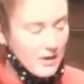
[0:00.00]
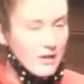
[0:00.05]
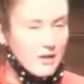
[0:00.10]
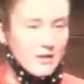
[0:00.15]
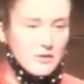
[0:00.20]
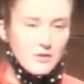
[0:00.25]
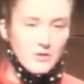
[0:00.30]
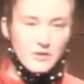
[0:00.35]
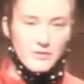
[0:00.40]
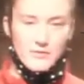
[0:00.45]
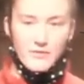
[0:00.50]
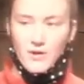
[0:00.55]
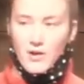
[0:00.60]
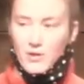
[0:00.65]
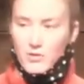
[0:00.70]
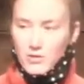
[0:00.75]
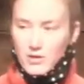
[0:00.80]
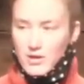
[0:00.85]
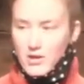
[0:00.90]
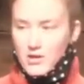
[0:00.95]
You can
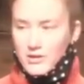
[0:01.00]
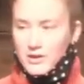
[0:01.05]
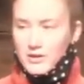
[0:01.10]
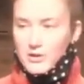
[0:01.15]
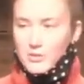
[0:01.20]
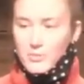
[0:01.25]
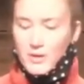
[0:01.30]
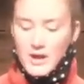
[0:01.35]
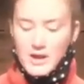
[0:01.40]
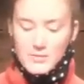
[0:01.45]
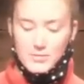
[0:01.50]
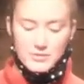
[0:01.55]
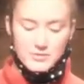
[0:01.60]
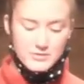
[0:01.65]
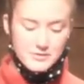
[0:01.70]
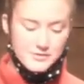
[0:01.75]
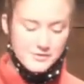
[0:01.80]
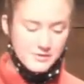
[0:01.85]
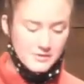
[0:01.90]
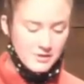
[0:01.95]
follow along in your
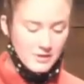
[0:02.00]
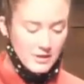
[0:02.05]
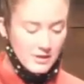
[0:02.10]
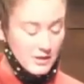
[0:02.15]
Bibles,